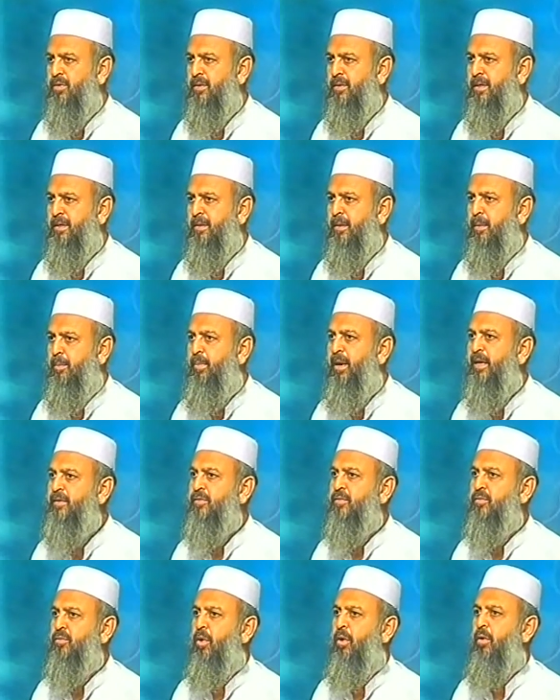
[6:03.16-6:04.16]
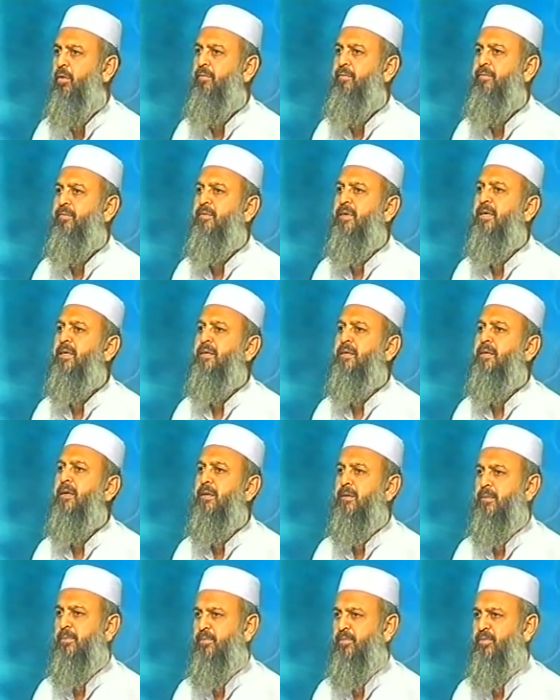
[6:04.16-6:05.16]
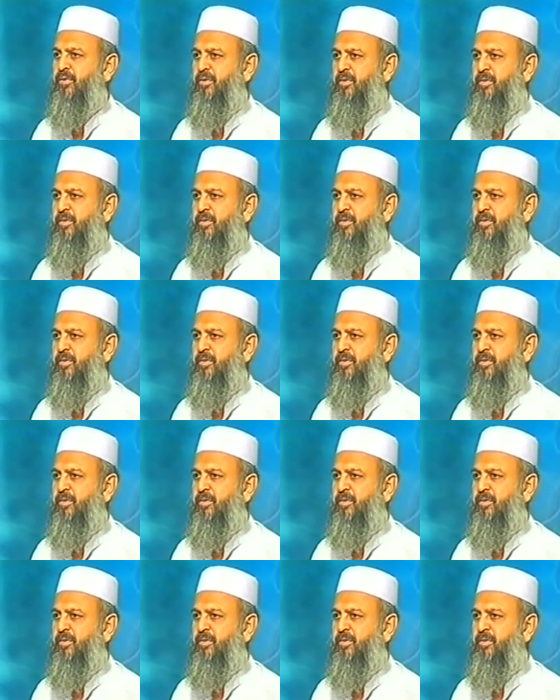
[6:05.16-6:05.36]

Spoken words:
in the best of its terms.